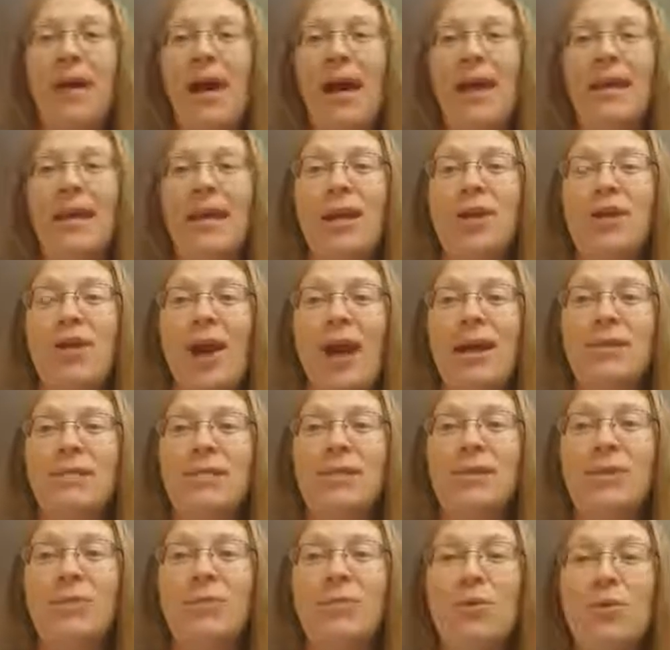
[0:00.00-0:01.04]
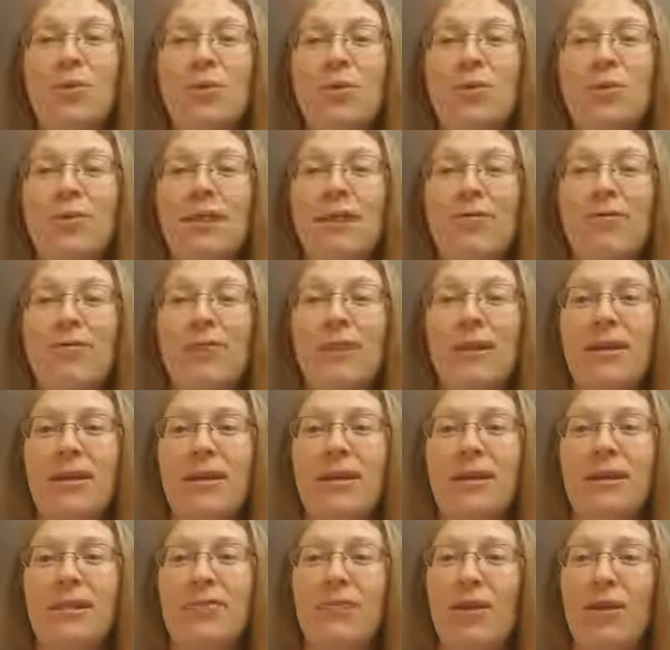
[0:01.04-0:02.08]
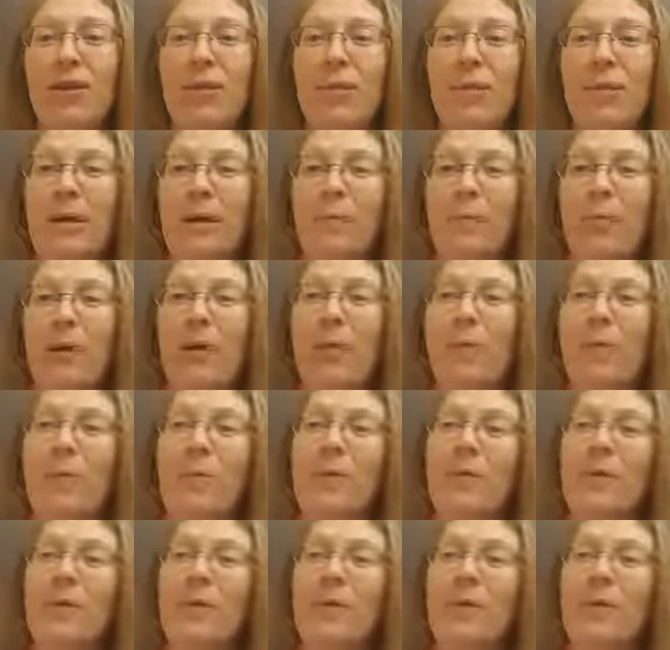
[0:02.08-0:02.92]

and they grasp the moods and feelings of other people.